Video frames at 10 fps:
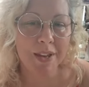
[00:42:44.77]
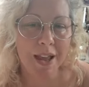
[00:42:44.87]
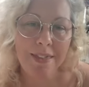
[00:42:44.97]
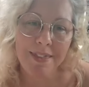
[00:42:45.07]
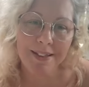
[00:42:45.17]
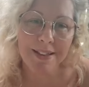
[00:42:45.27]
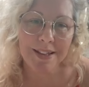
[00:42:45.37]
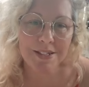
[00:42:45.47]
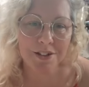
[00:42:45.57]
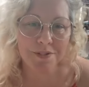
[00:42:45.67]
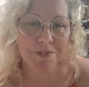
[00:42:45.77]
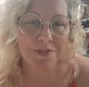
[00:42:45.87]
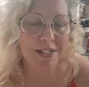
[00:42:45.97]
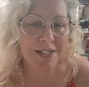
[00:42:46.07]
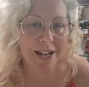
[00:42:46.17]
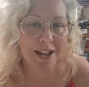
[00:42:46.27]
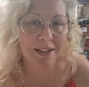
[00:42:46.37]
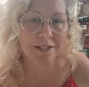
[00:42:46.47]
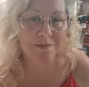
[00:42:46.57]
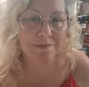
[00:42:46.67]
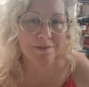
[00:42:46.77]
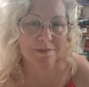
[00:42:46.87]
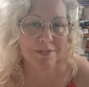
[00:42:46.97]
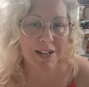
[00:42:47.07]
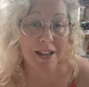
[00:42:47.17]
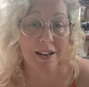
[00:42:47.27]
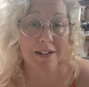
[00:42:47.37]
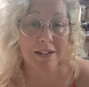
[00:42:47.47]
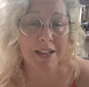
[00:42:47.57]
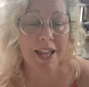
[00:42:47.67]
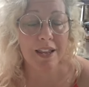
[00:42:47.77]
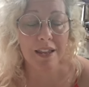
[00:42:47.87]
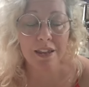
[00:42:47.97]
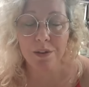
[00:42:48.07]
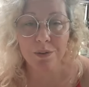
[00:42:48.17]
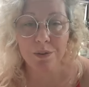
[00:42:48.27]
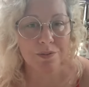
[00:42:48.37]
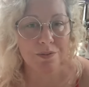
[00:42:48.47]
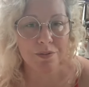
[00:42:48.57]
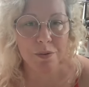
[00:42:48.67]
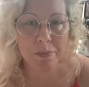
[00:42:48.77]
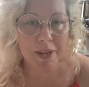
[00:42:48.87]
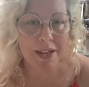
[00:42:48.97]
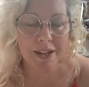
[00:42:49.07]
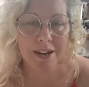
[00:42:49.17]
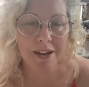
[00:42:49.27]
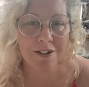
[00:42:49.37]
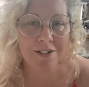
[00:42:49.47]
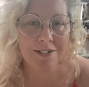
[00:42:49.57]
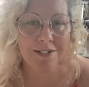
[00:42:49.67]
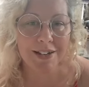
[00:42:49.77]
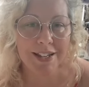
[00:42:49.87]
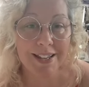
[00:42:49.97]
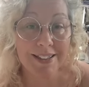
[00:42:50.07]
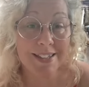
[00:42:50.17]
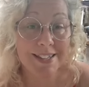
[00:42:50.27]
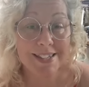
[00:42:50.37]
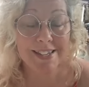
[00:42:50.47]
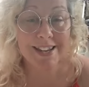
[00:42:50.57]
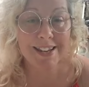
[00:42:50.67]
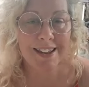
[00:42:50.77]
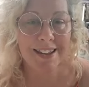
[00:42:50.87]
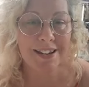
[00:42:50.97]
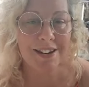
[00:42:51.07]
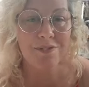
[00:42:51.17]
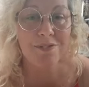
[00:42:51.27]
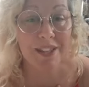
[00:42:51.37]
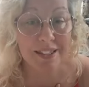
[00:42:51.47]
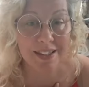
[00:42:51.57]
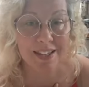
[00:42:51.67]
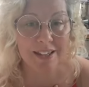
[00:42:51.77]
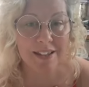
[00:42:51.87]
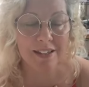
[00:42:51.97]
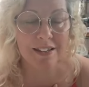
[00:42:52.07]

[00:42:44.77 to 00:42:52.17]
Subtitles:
I think that's good for today. And thank you for being here and listening and feeling